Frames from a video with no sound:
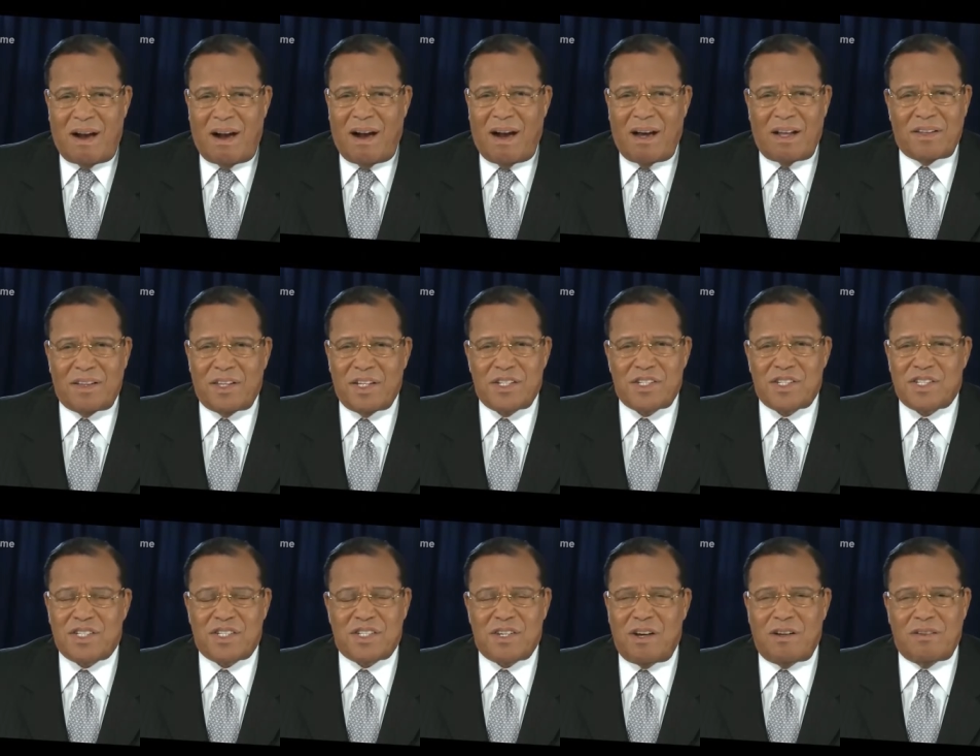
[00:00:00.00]
are the
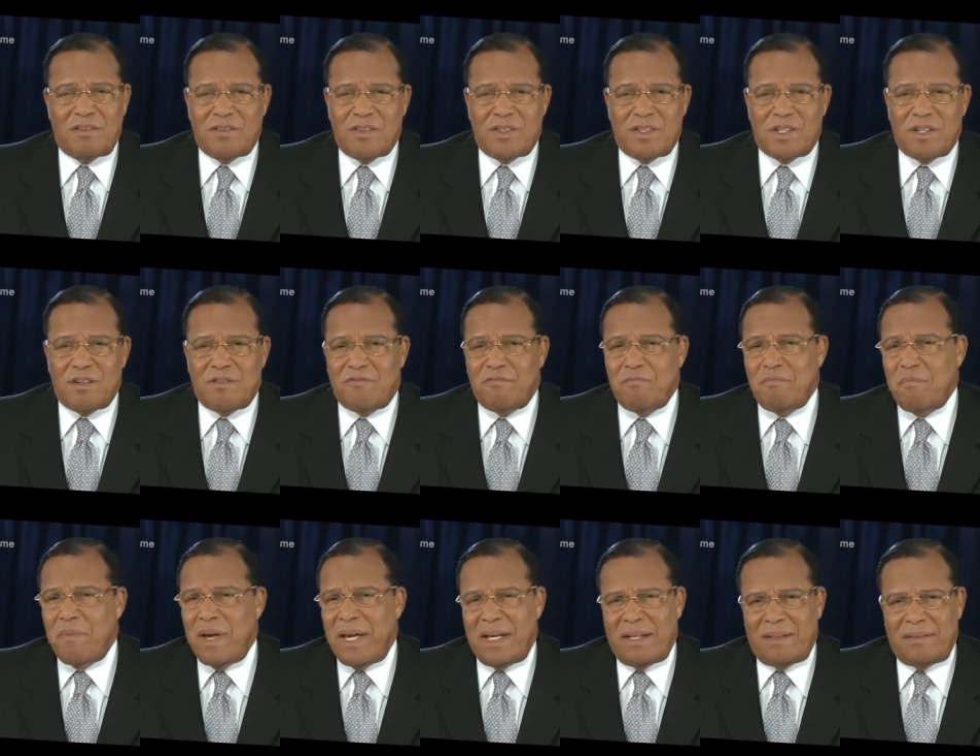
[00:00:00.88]
sons of
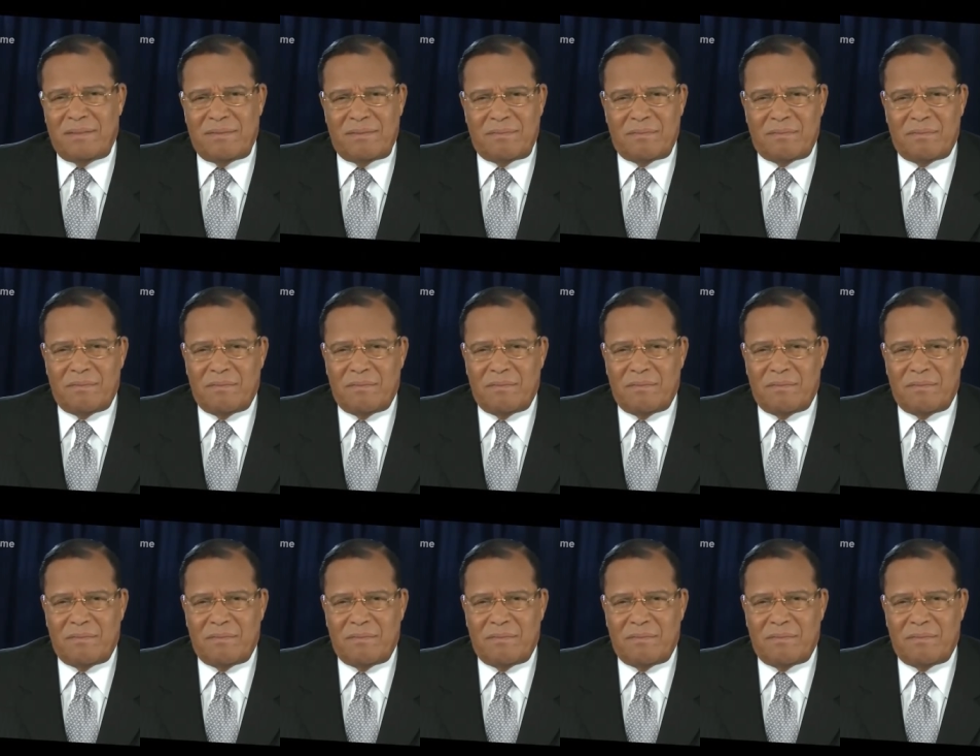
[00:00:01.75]
men